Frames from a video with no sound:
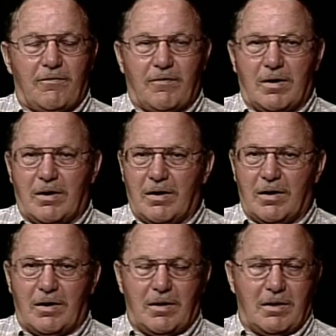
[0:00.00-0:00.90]
uh,
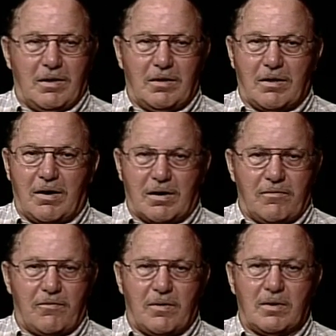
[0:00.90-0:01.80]
uh a lot
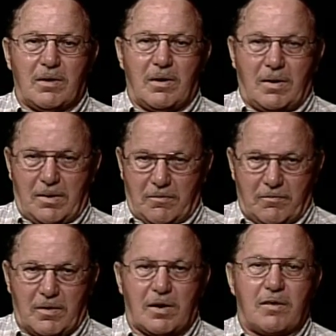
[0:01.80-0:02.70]
of uh, uh,
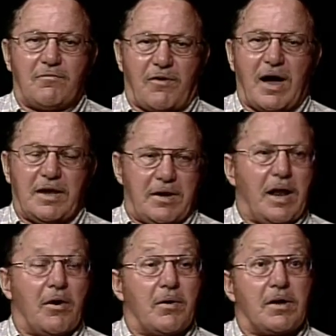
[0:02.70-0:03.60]
confined
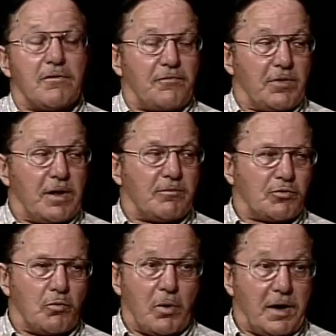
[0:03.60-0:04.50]
area for them
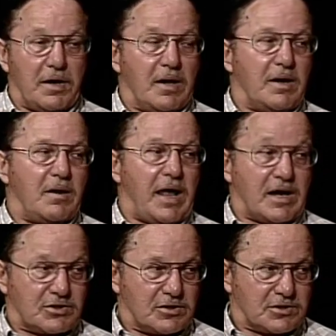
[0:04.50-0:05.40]
to run in and
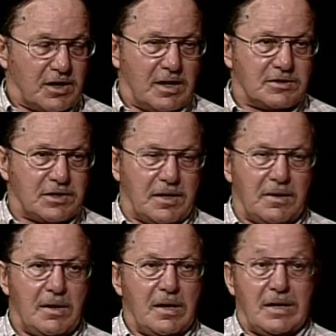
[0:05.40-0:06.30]
exercise in?
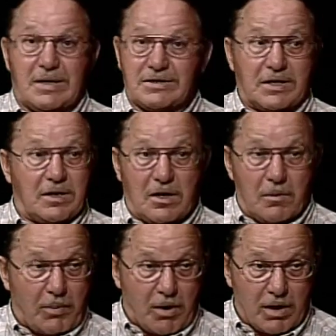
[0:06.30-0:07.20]
Is it an
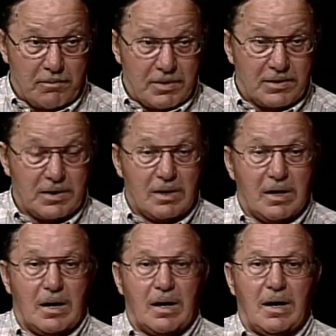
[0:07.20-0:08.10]
apartment?
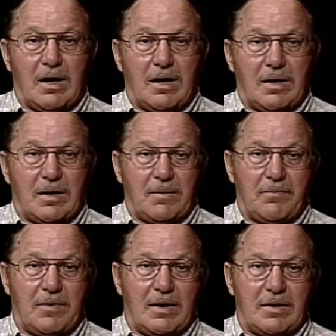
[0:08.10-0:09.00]
Um, uh,
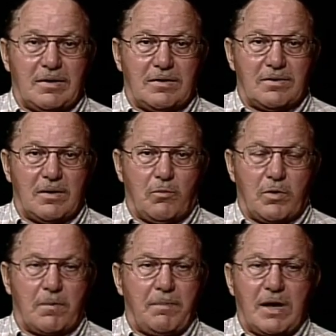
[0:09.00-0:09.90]
it,
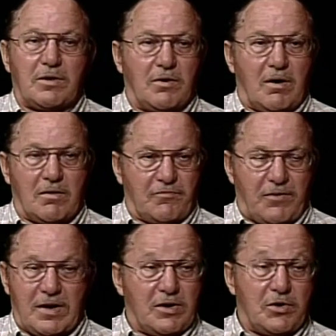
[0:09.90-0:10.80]
would a big dog
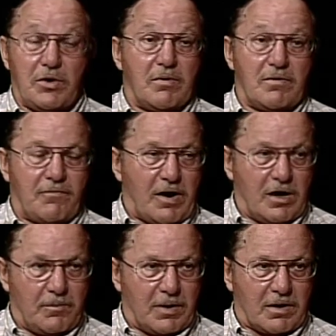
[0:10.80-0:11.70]
fit into your
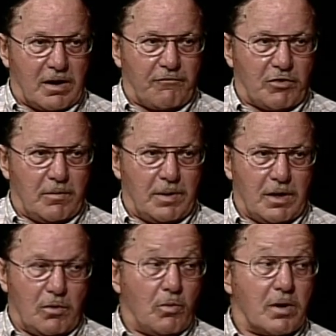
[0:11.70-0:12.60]
environment comfortably,
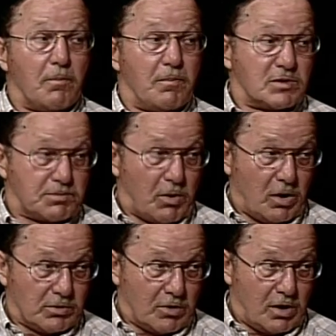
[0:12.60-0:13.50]
or would a
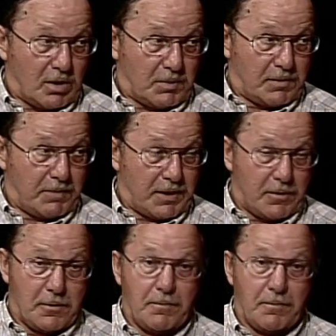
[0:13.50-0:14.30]
small dog be better?